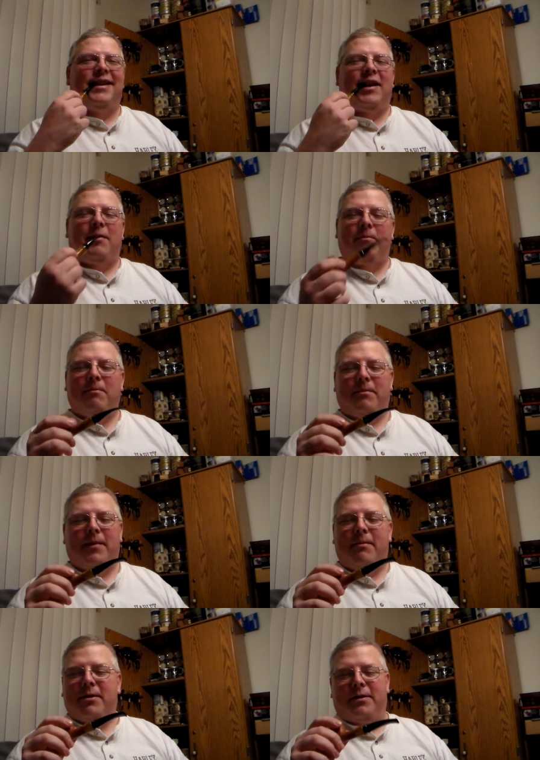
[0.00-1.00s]
and
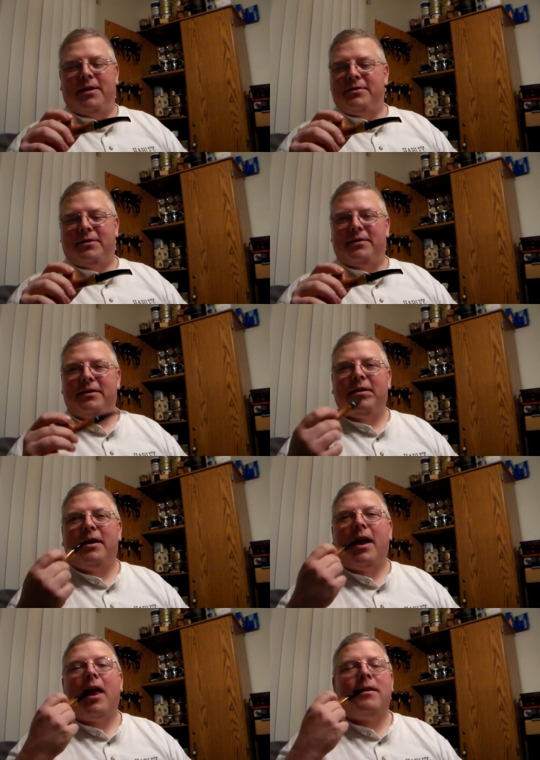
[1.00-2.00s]
I'm a clincher.
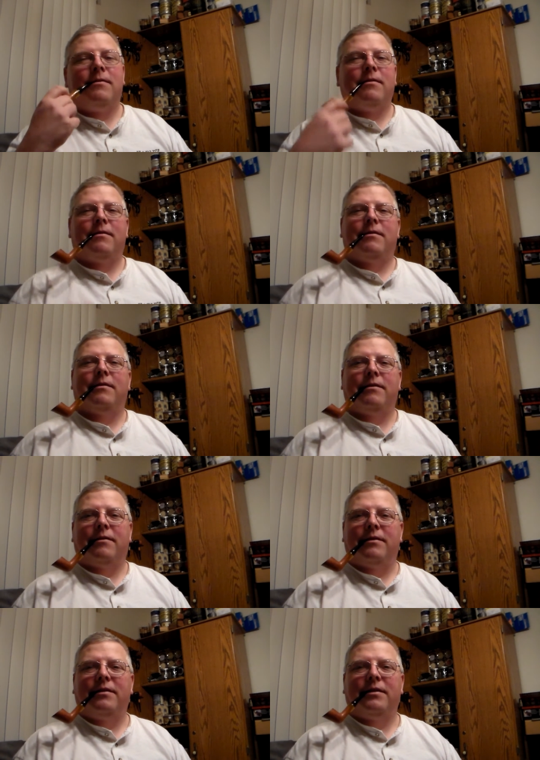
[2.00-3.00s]

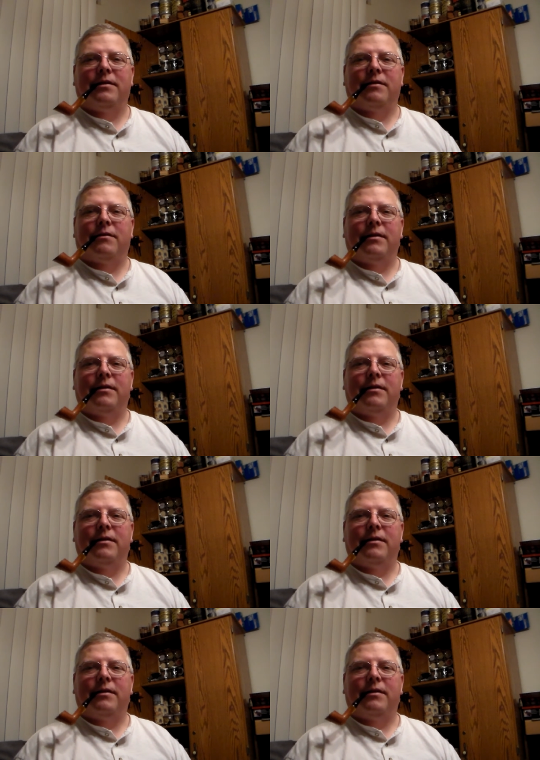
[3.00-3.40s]
This thing is